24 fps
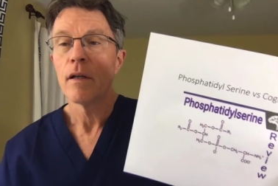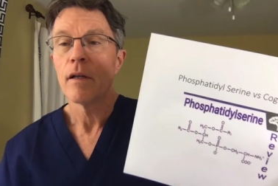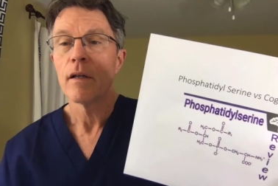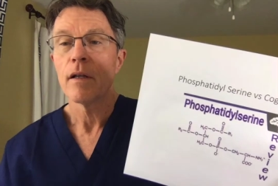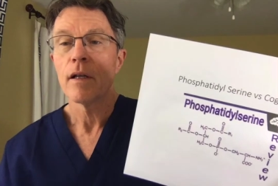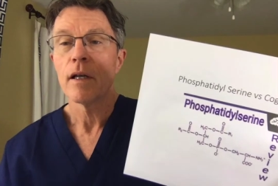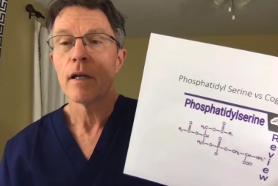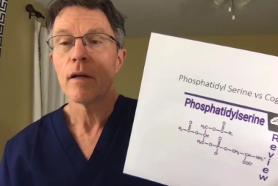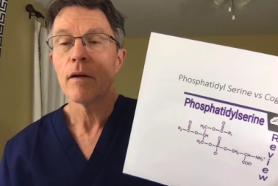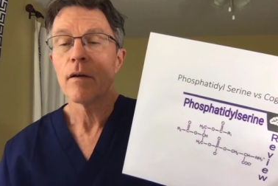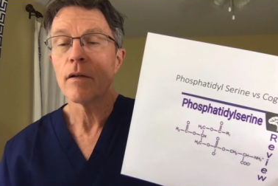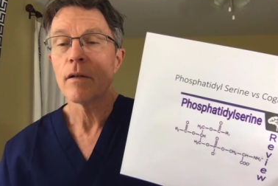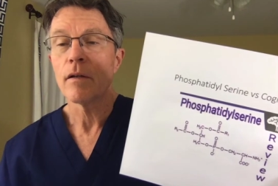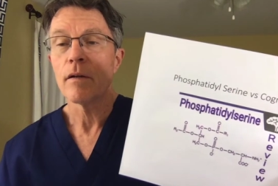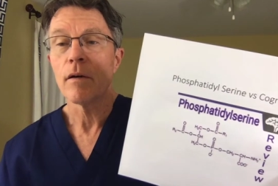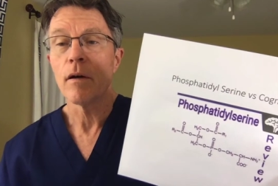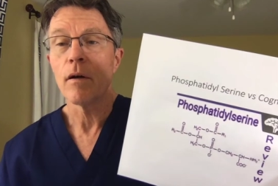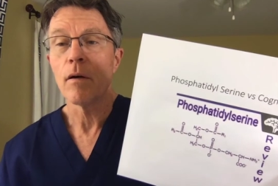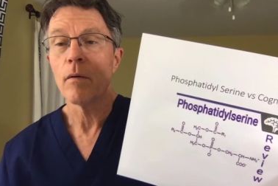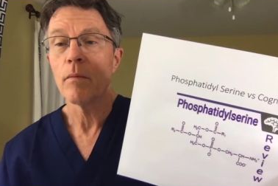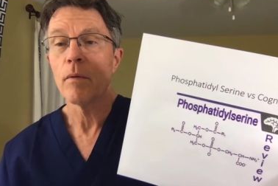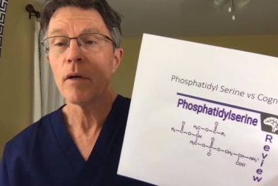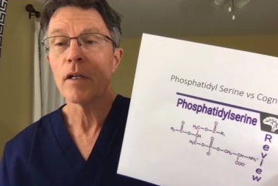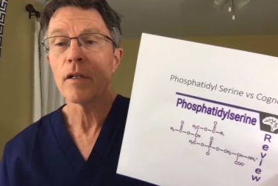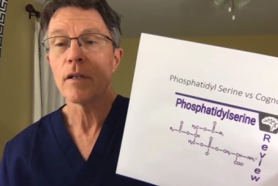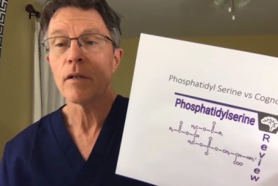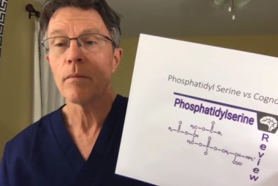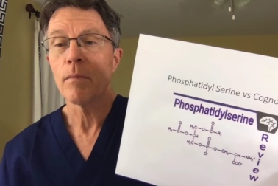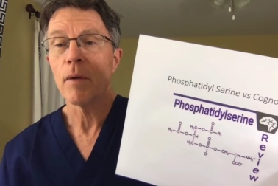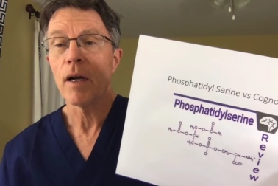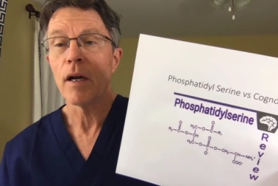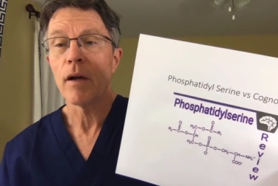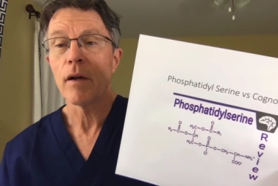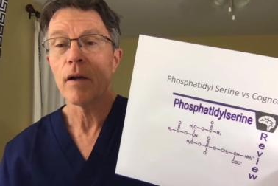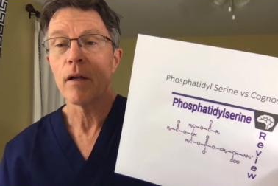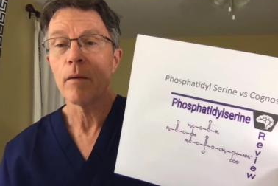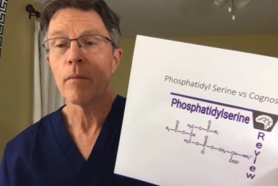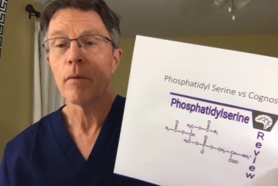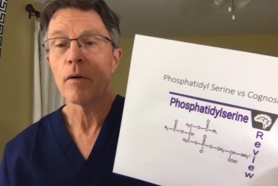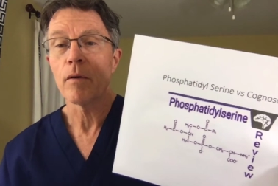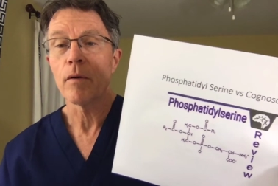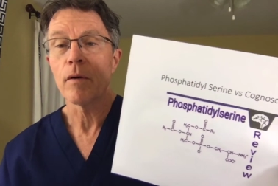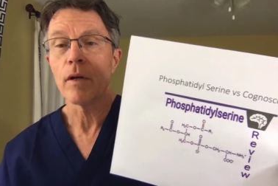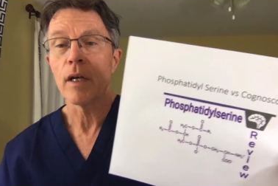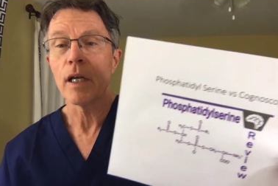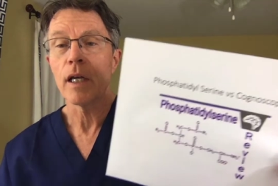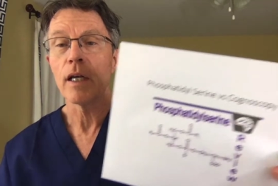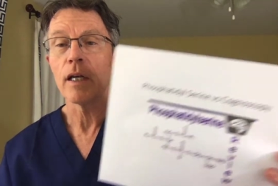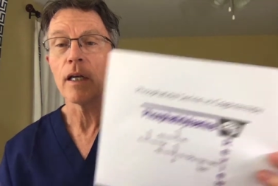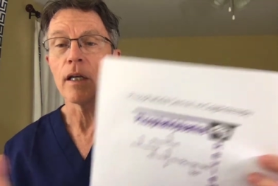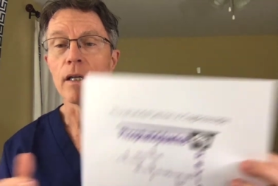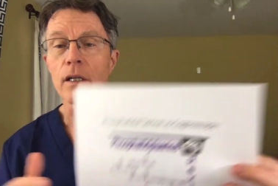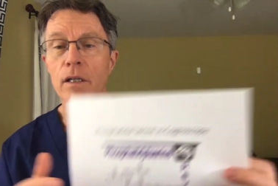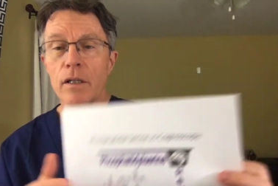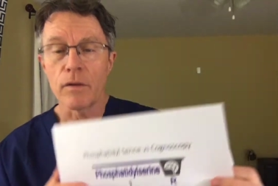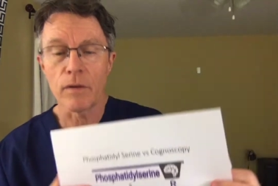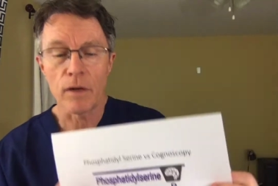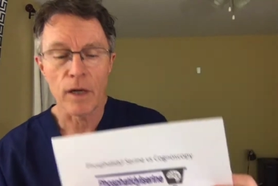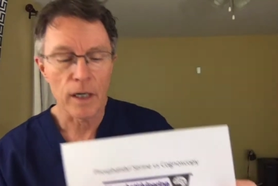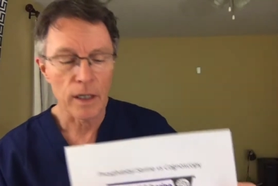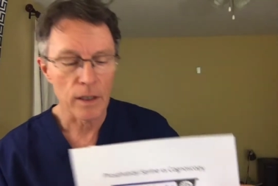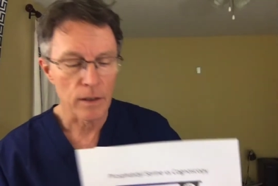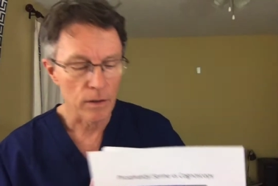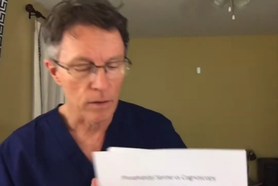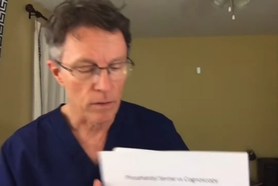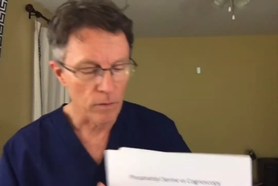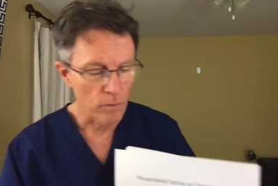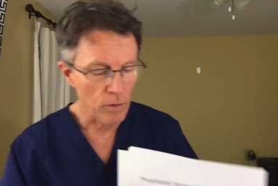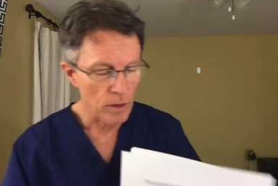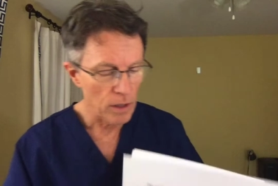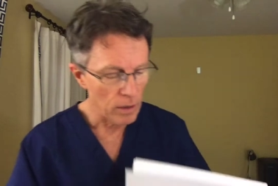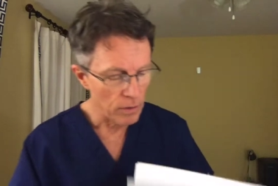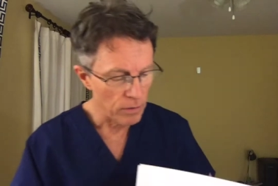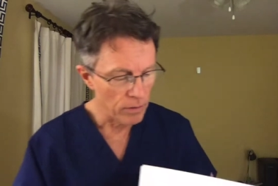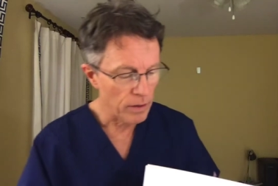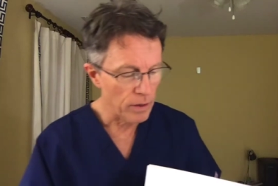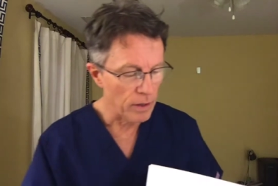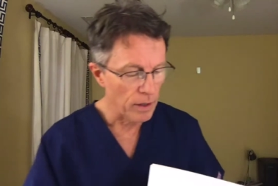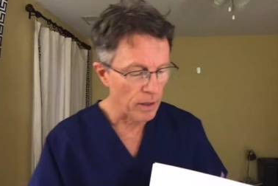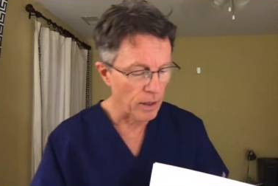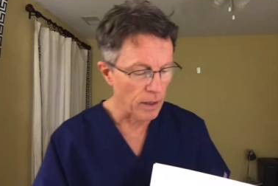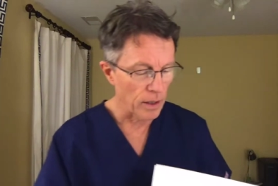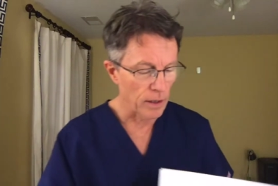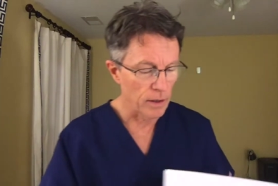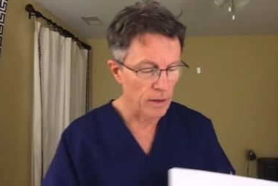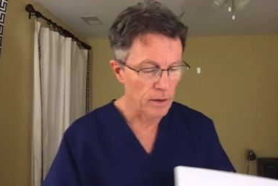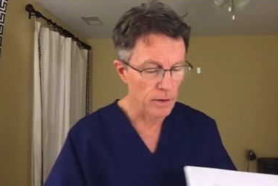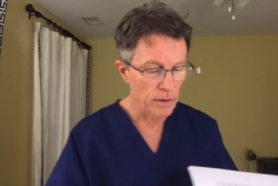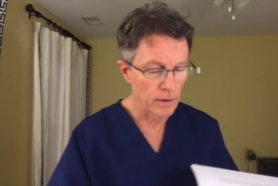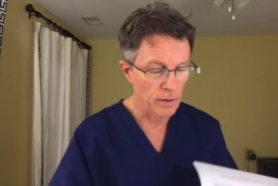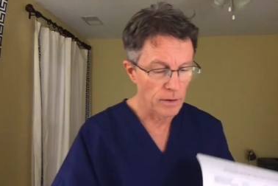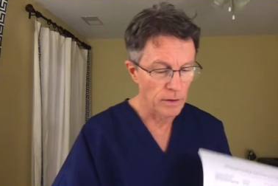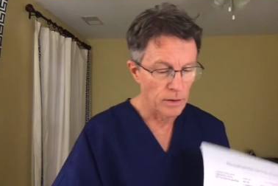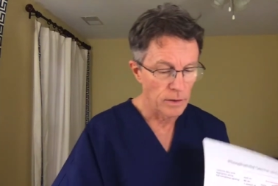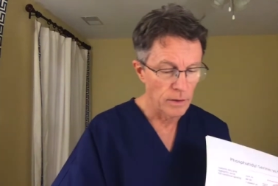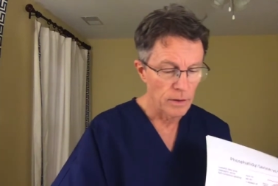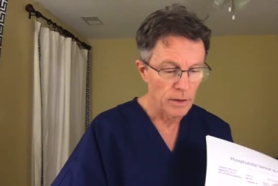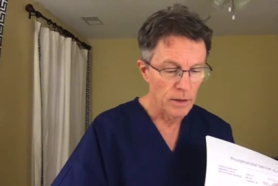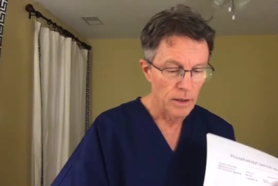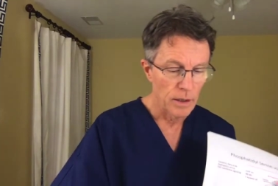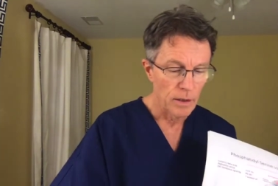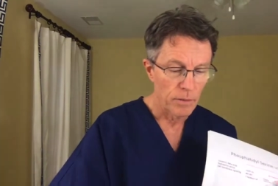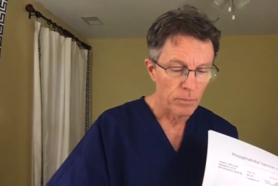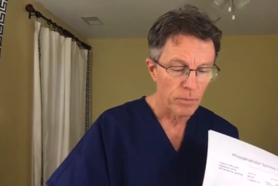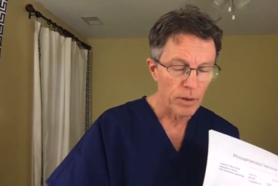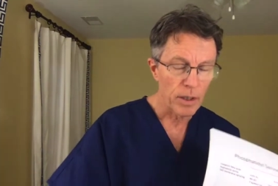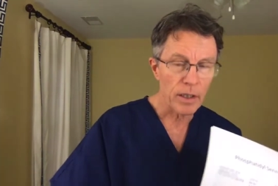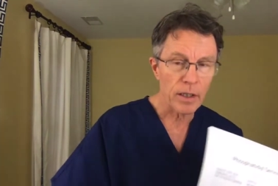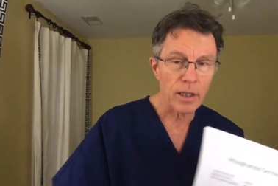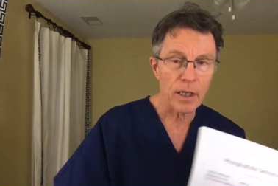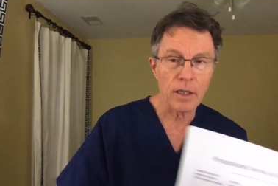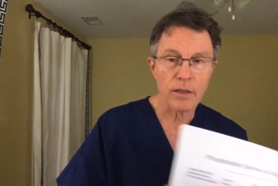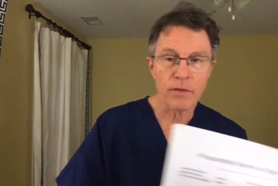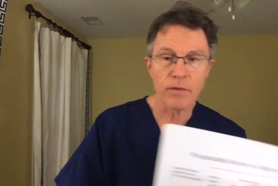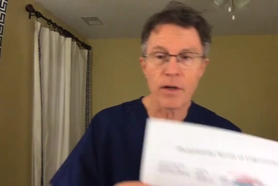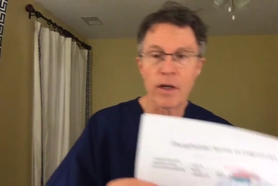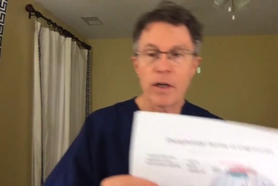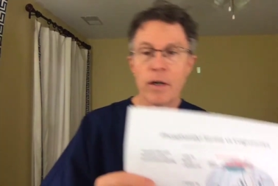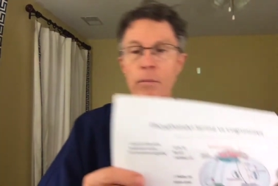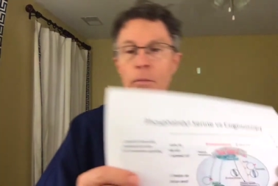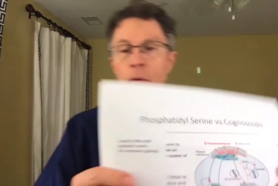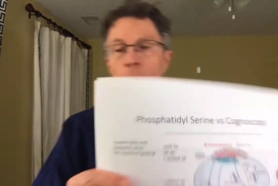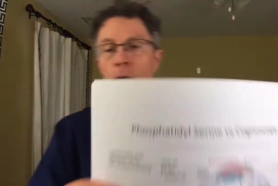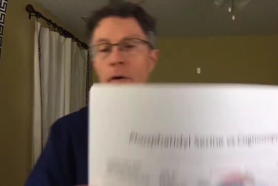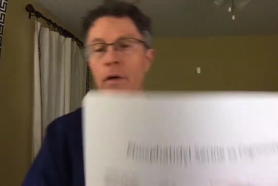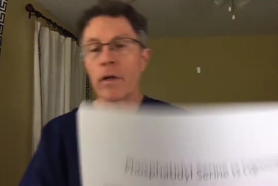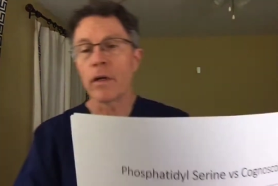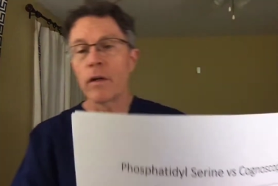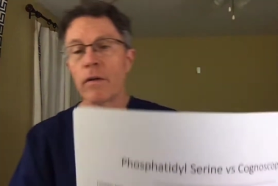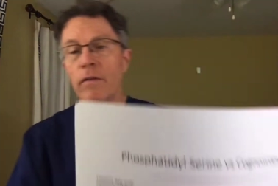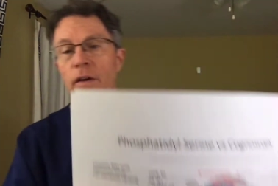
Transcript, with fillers: Uh, a whole bunch of biochemical geekiness, right? Well, yeah. But that's very important.